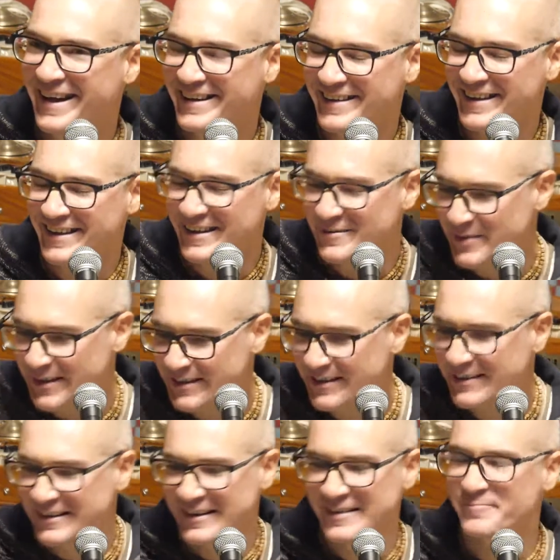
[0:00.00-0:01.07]
then
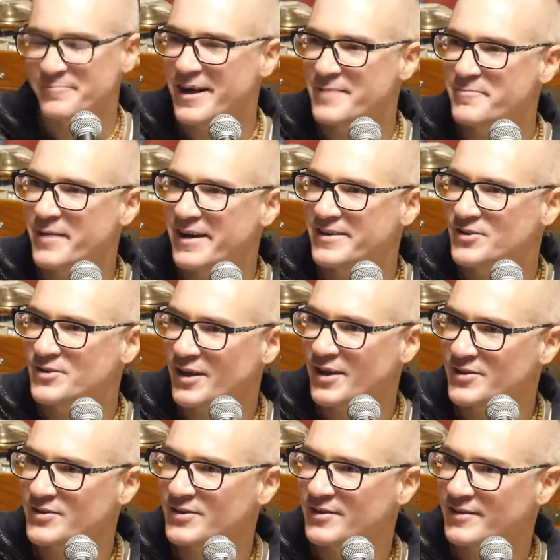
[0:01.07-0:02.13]
immediately my mind
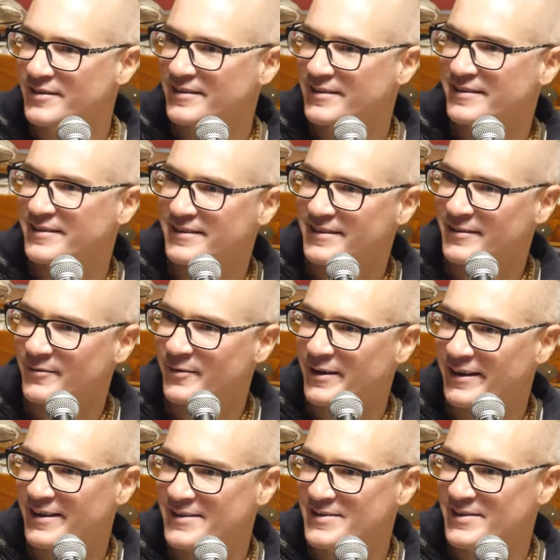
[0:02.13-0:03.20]
changed when
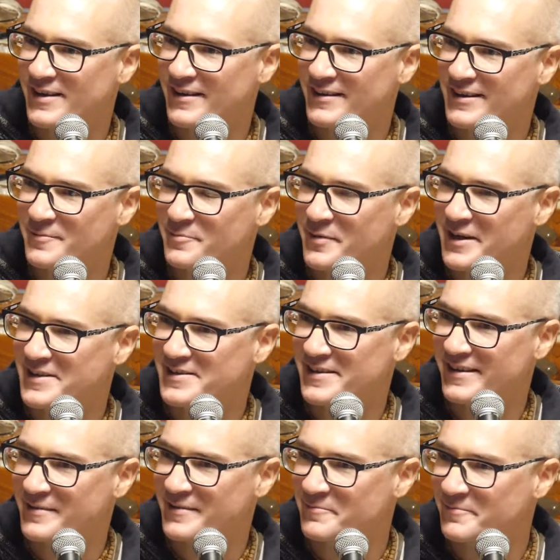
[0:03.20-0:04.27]
he started praising
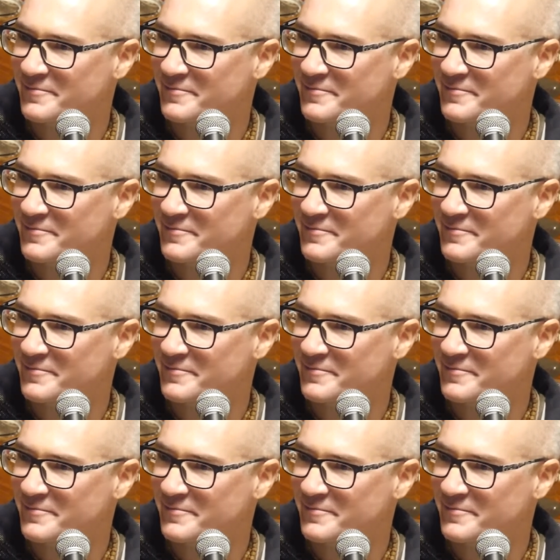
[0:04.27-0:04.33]
him.